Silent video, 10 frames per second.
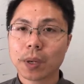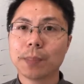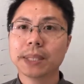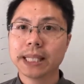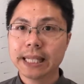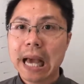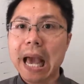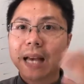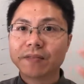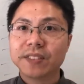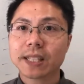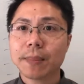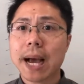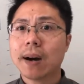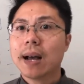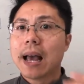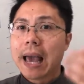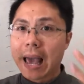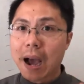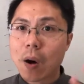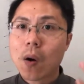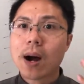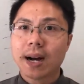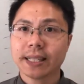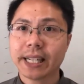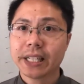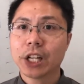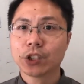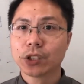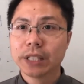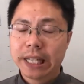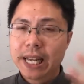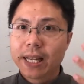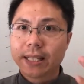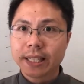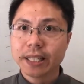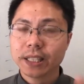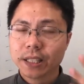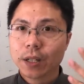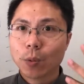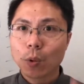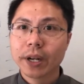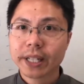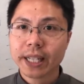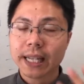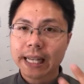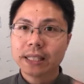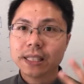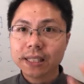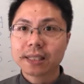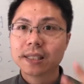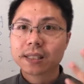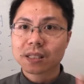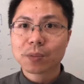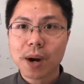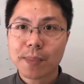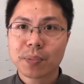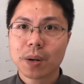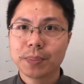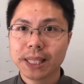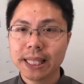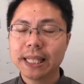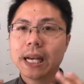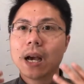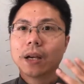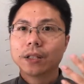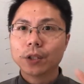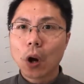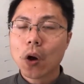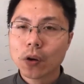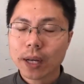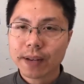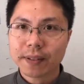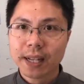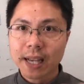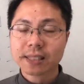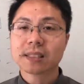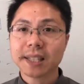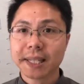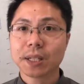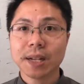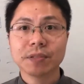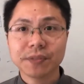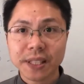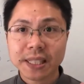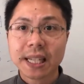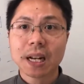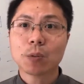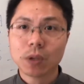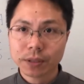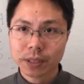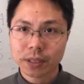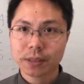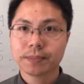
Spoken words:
property and think about how I can actually get it working, and is this the right property? Has it ticked everything that I wanted?